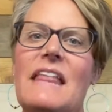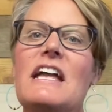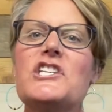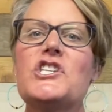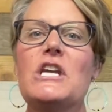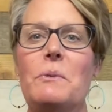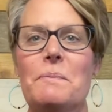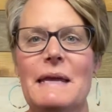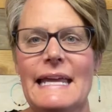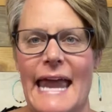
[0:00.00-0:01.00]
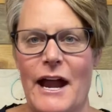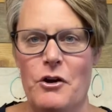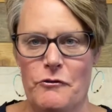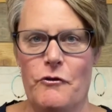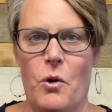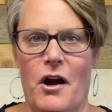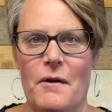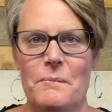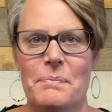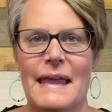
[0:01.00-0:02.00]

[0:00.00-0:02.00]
that she would be cared for.